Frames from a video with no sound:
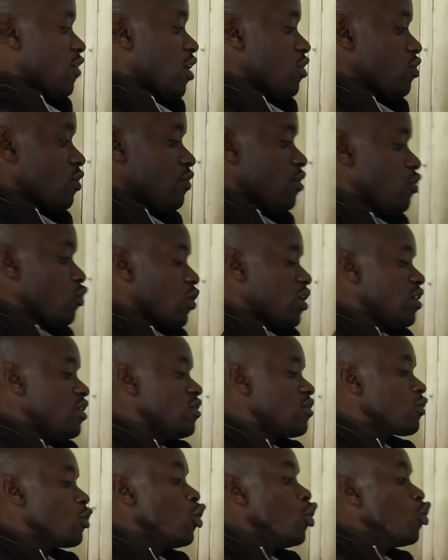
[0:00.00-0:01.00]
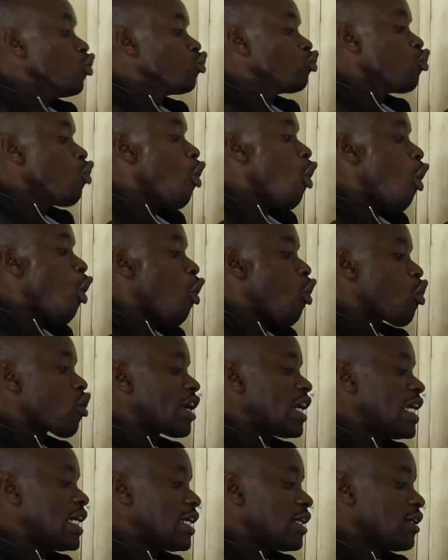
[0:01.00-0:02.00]
function of this one is, to
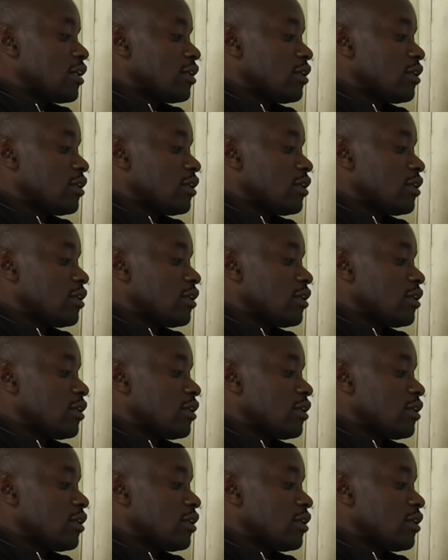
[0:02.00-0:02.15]
hold